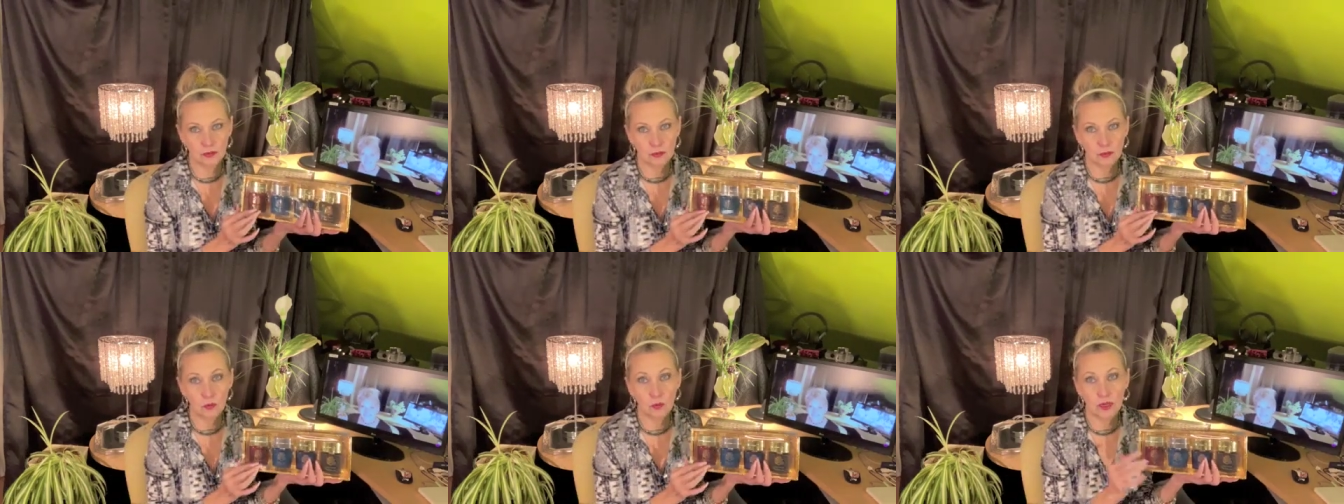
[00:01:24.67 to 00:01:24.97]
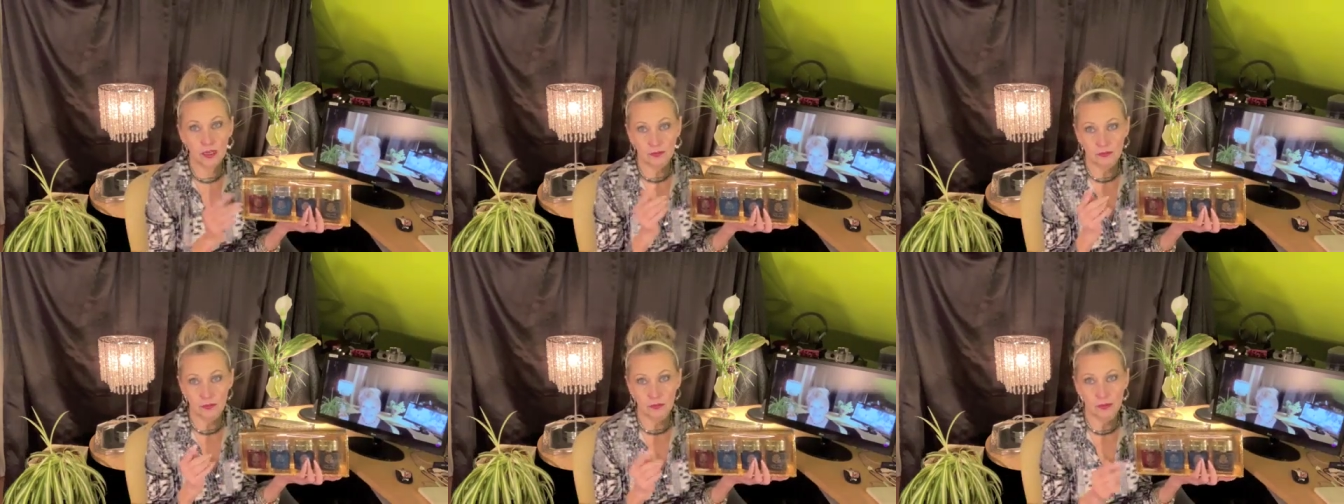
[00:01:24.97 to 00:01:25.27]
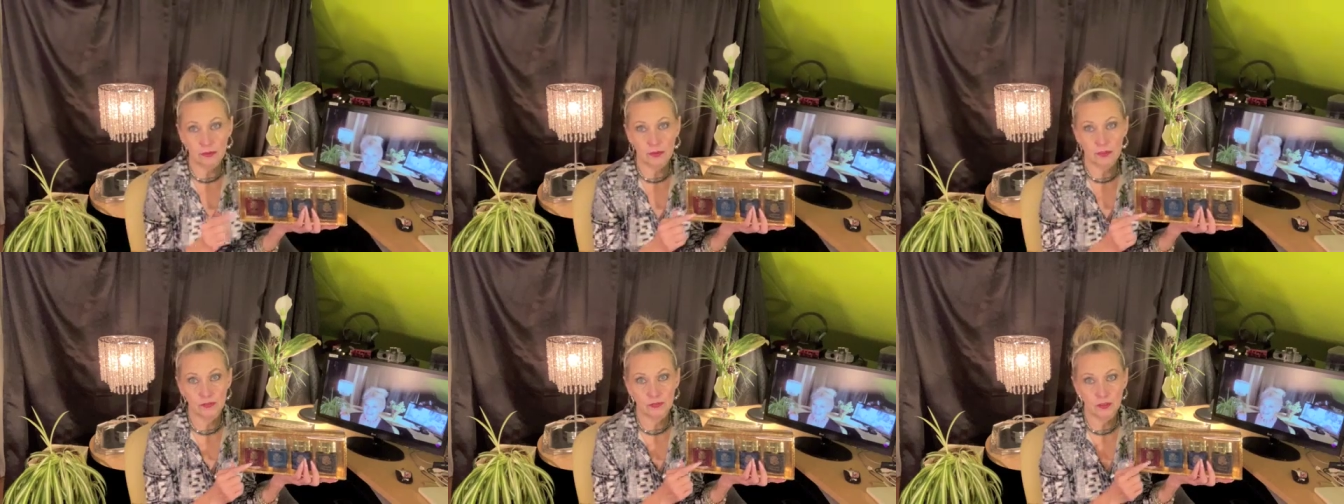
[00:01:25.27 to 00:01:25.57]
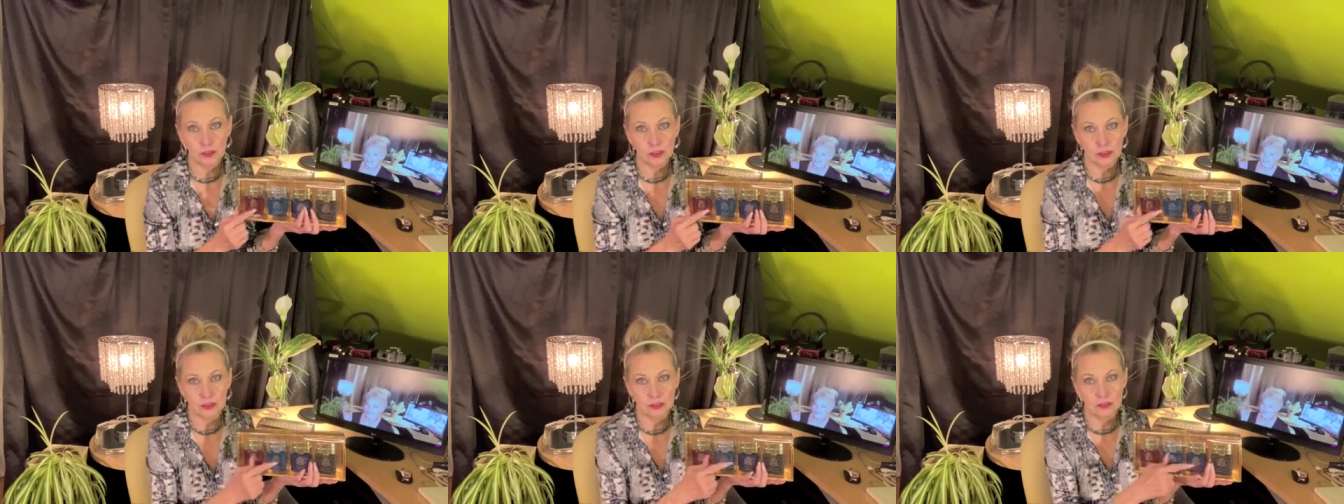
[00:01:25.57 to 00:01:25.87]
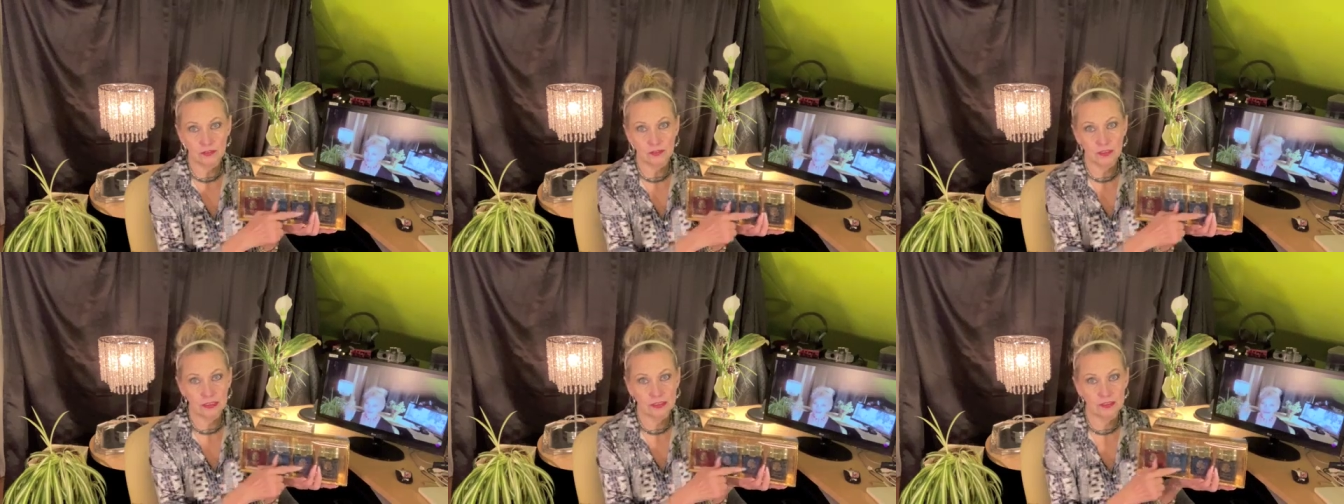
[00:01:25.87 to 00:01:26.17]
one of the women's versions
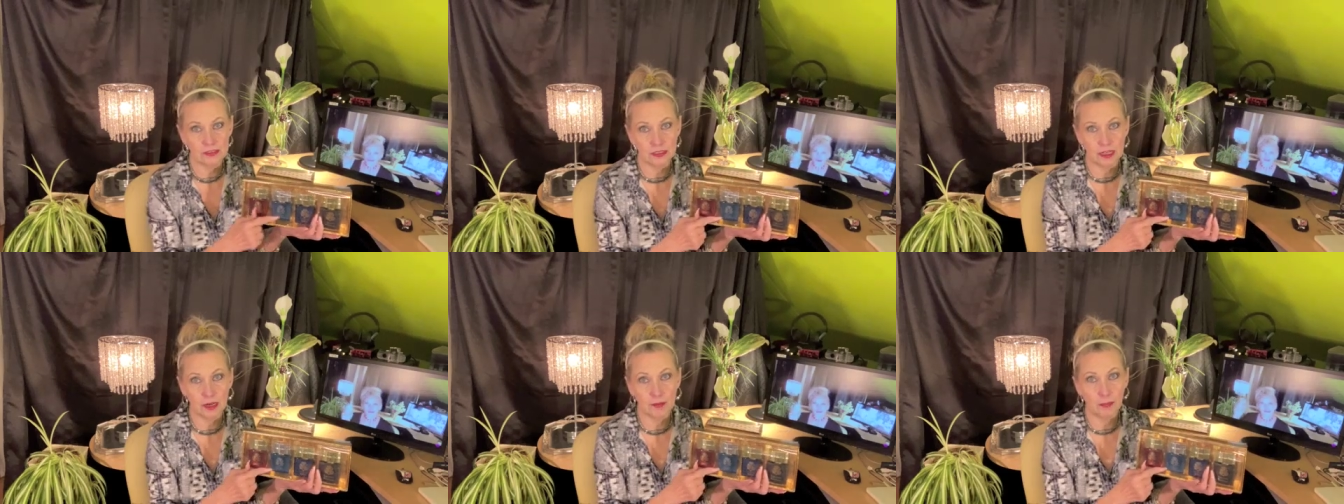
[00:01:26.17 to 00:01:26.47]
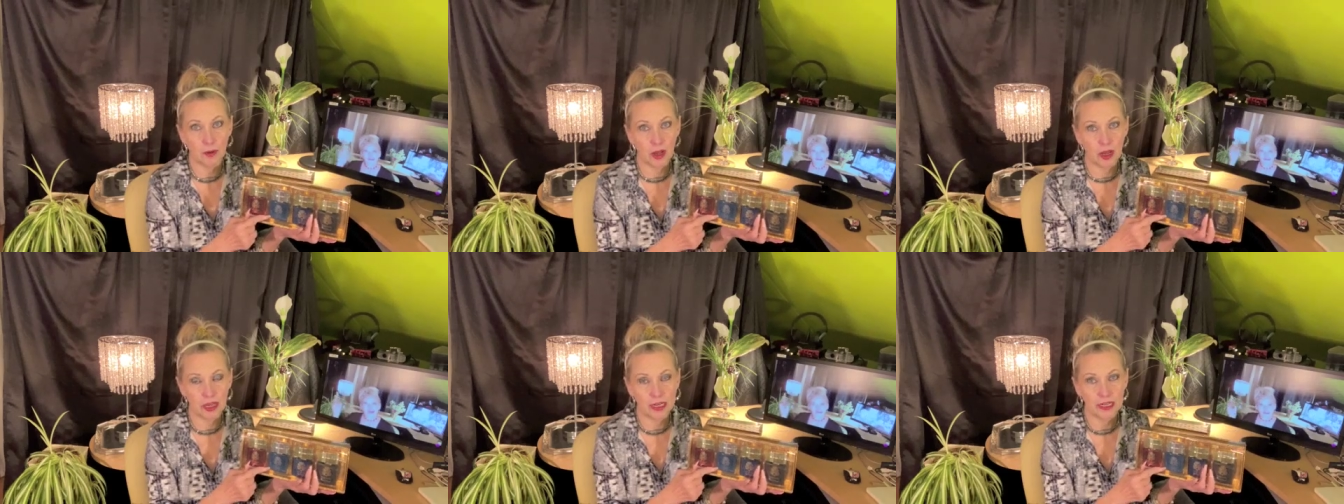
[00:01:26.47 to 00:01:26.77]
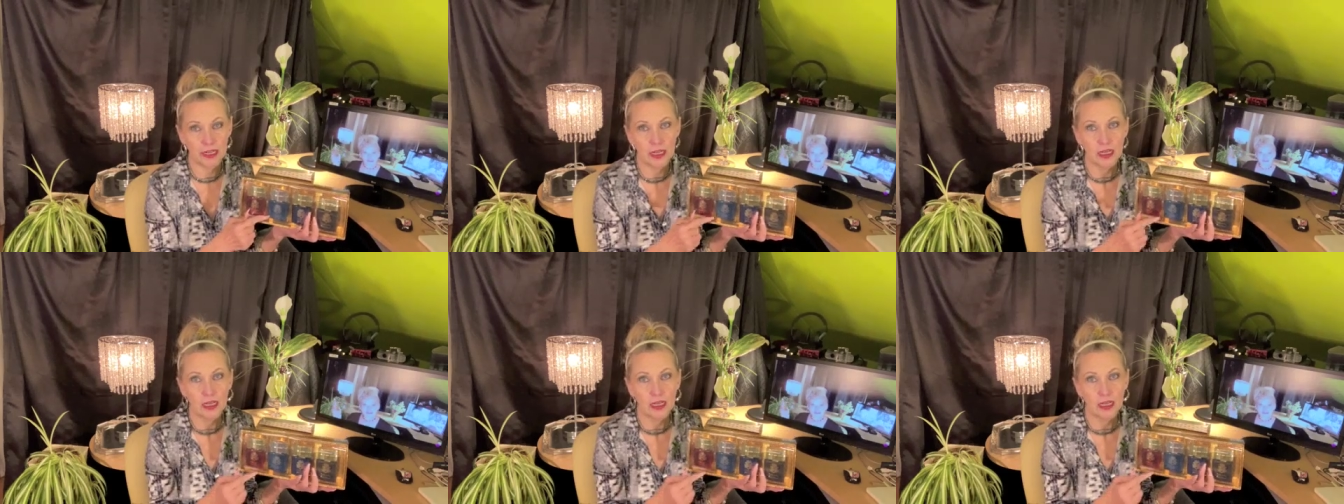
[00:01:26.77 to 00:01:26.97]
of this that I bought.